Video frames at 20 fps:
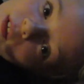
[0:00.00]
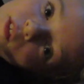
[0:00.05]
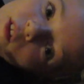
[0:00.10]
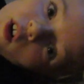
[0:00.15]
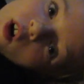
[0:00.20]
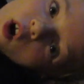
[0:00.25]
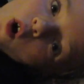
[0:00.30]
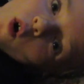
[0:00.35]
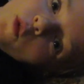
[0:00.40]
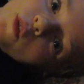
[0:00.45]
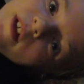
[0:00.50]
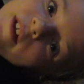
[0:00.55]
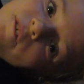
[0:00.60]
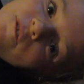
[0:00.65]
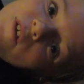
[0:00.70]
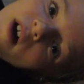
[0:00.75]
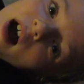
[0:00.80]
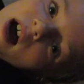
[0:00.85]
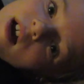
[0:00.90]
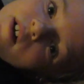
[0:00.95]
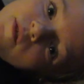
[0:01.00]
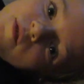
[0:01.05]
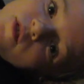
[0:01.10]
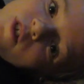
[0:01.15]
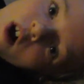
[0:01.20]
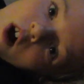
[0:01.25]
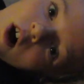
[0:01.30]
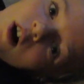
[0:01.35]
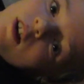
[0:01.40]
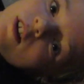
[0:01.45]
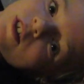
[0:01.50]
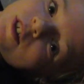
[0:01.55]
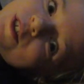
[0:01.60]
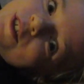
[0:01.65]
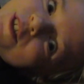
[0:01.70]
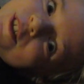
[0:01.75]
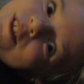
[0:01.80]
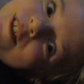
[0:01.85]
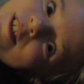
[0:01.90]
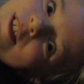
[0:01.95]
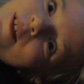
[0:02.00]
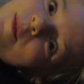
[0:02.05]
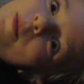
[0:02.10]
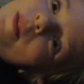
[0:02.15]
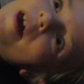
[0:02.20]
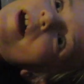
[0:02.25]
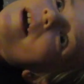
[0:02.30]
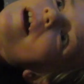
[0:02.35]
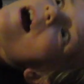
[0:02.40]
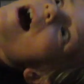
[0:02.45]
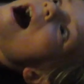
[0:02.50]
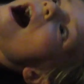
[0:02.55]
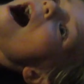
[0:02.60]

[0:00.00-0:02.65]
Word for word: and they're only $5. like,